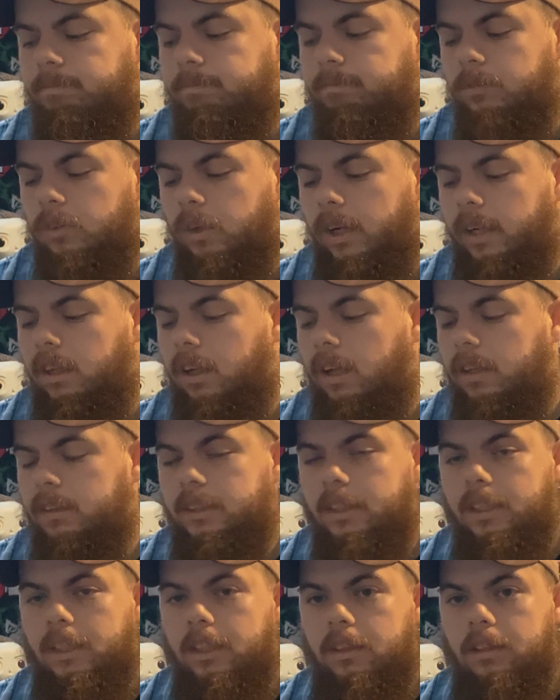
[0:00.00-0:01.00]
Great
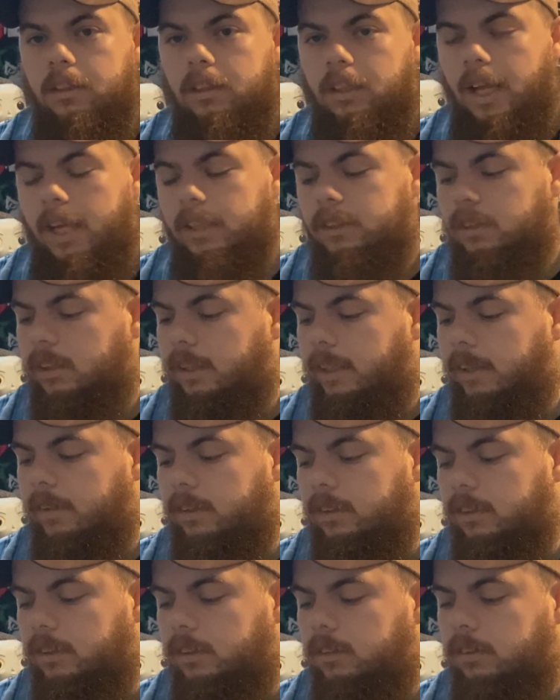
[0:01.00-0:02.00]
content. The guy's
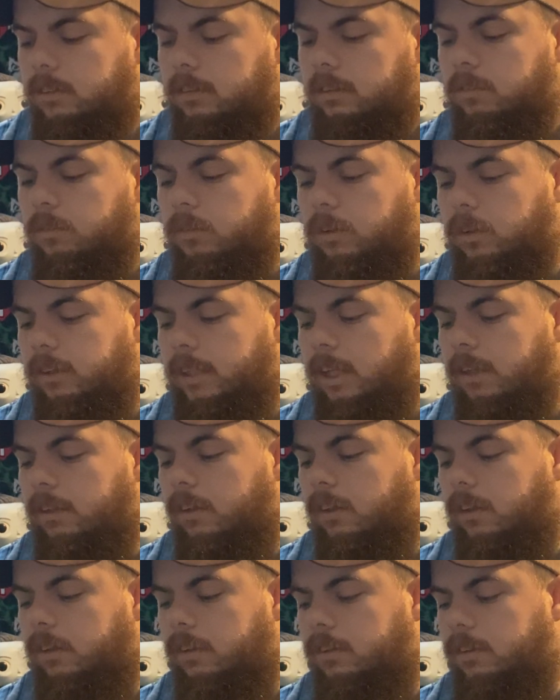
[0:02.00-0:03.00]
hilarious. Real down to
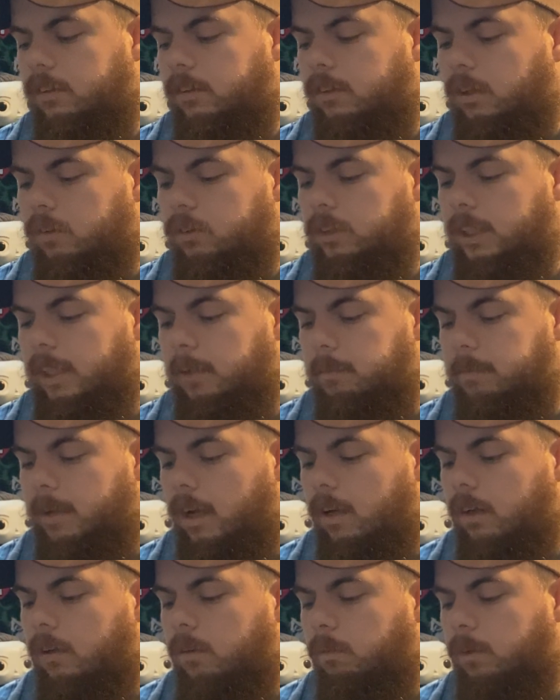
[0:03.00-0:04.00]
earth. Go check him
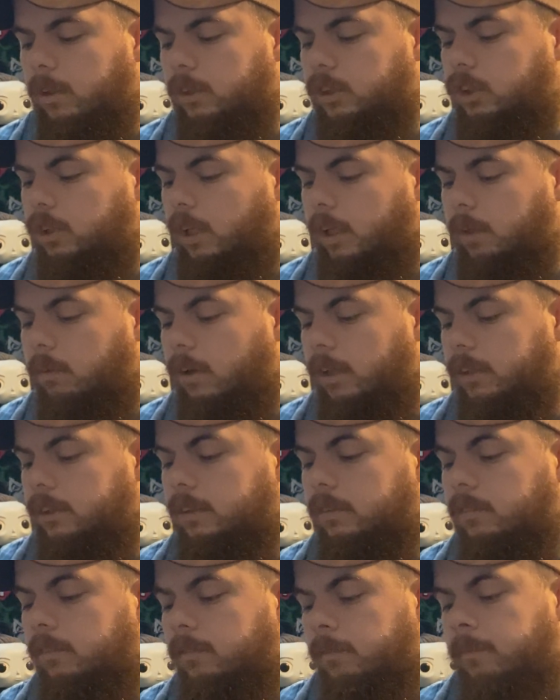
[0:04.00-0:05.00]
out. What's Johnny
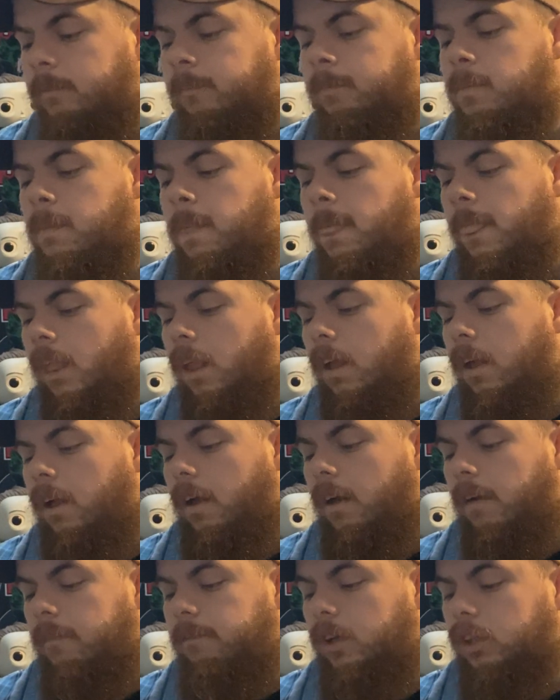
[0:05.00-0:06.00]
watching?
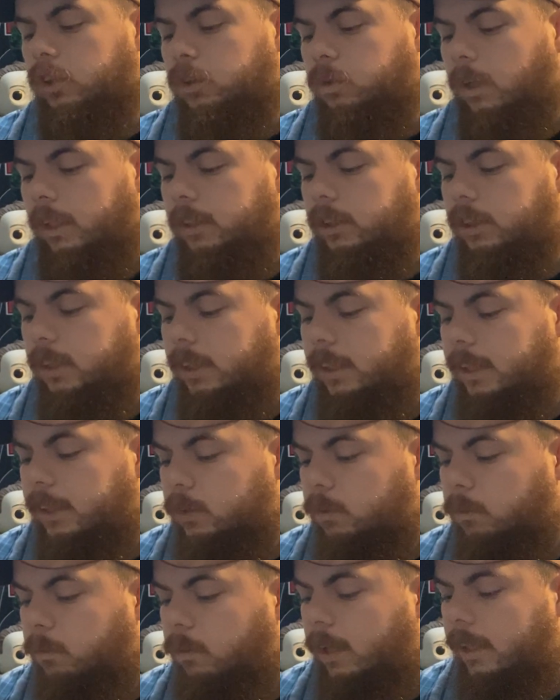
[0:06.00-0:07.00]
First question is,
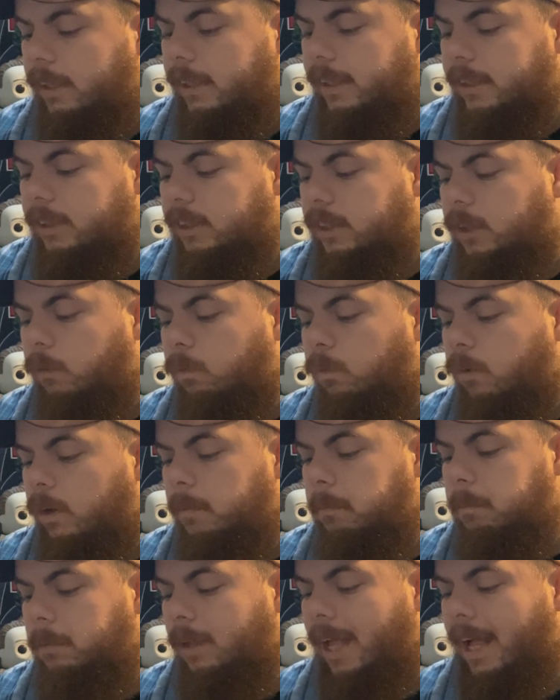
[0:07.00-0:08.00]
what is the
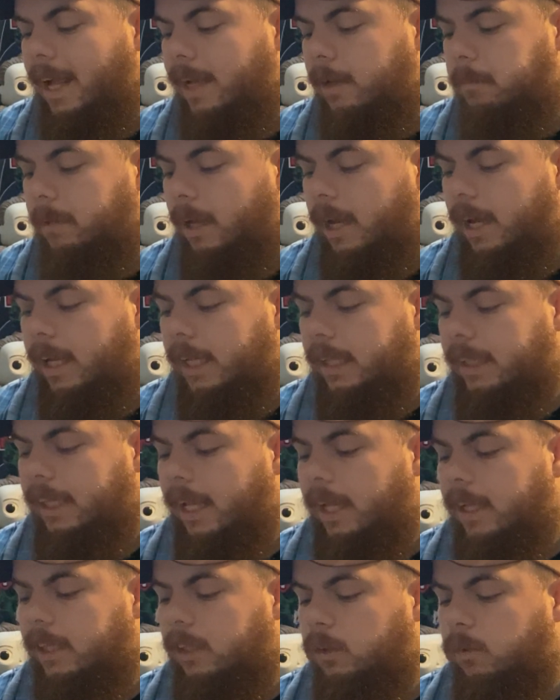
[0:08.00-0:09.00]
one blind buy
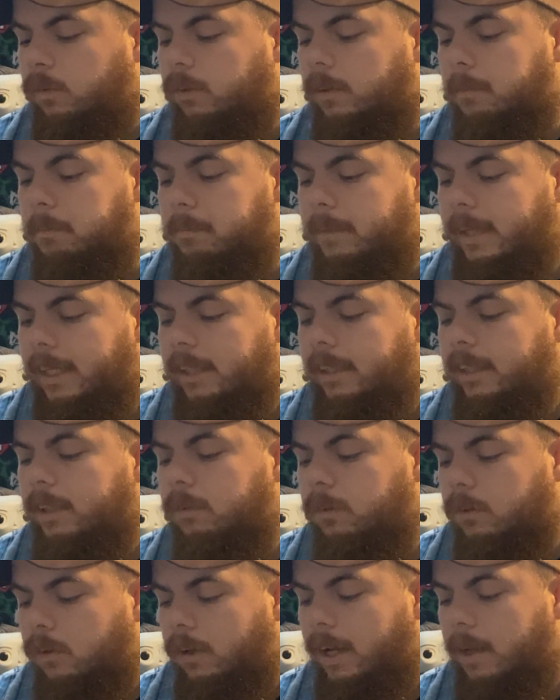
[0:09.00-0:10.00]
that you immediately
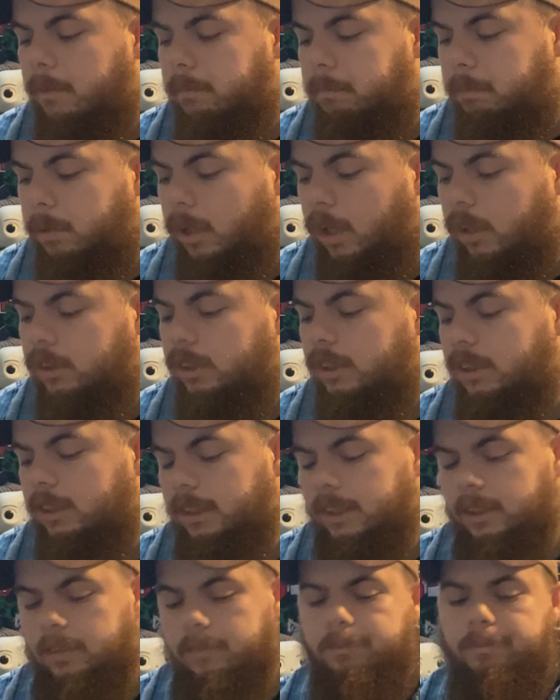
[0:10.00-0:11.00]
regret
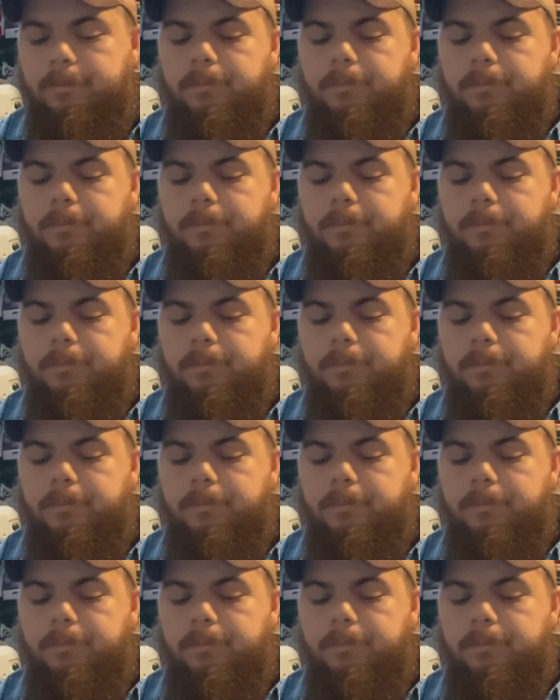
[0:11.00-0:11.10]
purchasing?